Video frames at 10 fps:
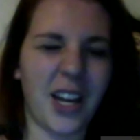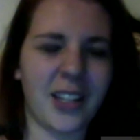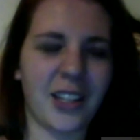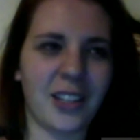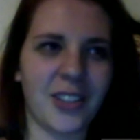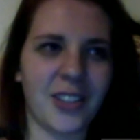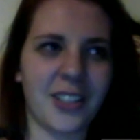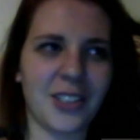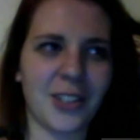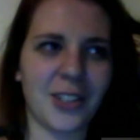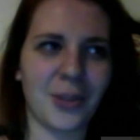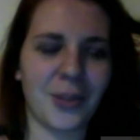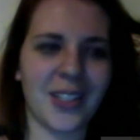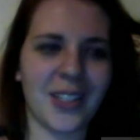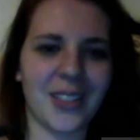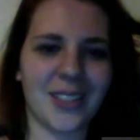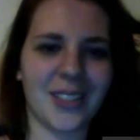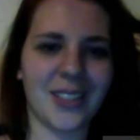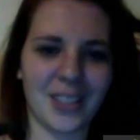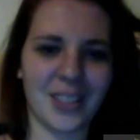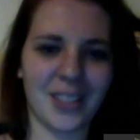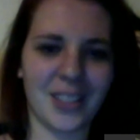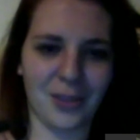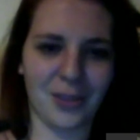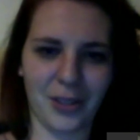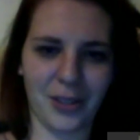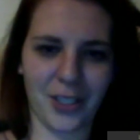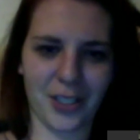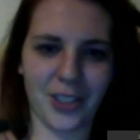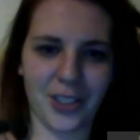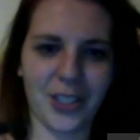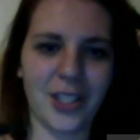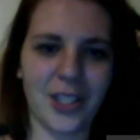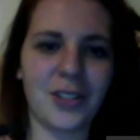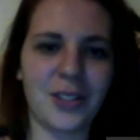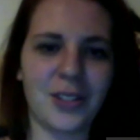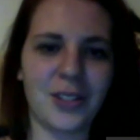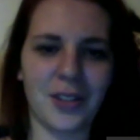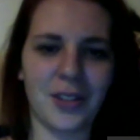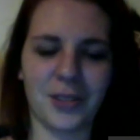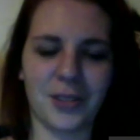conclude that the slope is 0-ish. So,